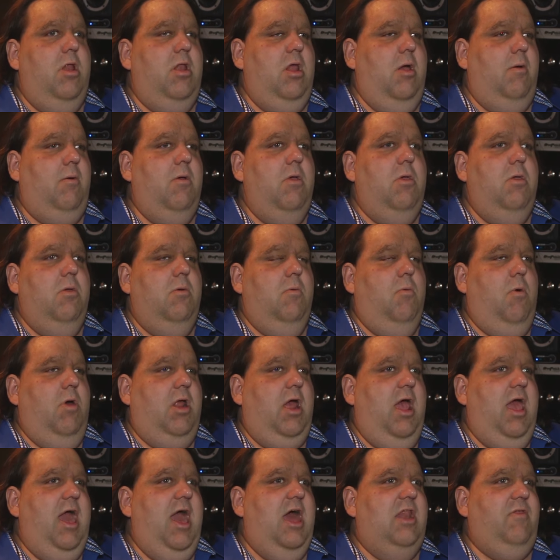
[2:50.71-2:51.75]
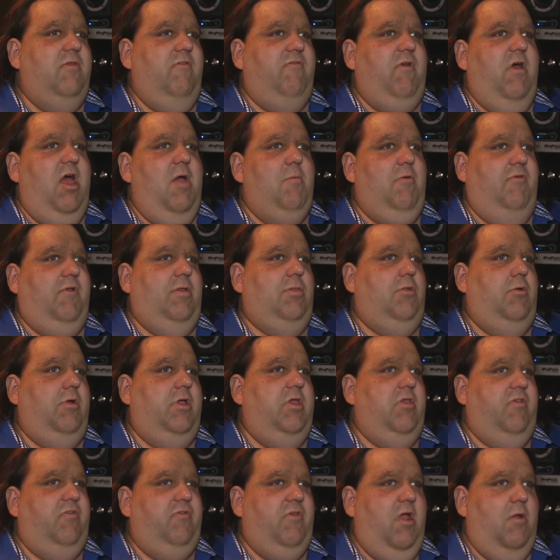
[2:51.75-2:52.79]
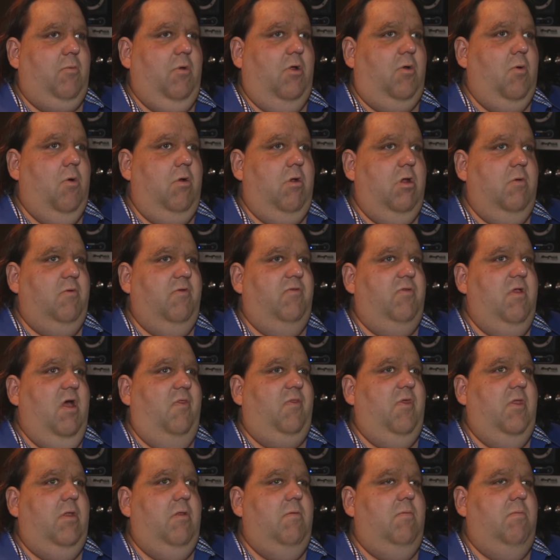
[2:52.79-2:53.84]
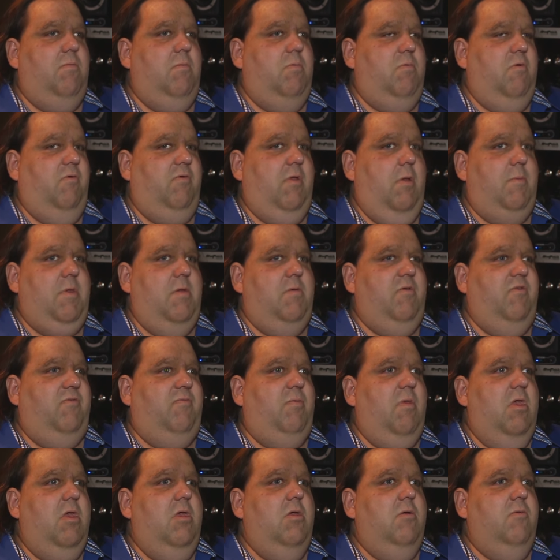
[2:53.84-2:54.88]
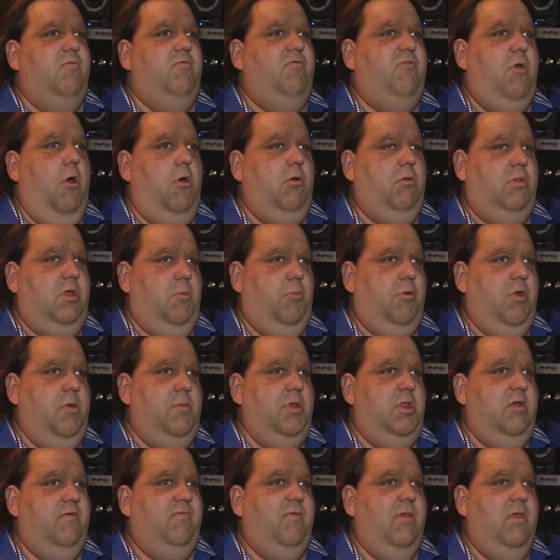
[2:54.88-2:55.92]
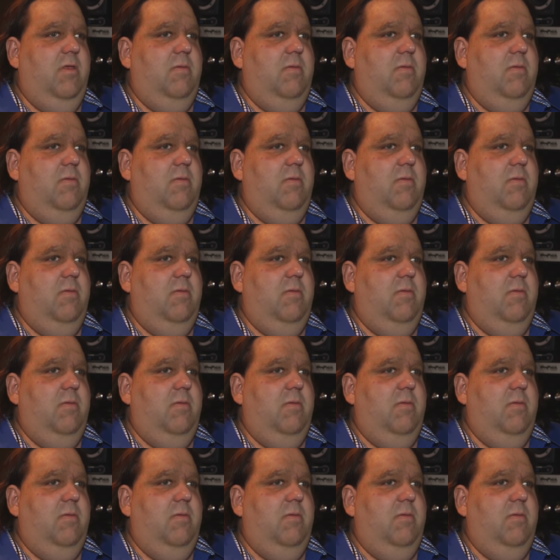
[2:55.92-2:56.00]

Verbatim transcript: Now, what I had at the time was like a little cassette recorder. It was nothing, it was, I mean, it was totally primitive.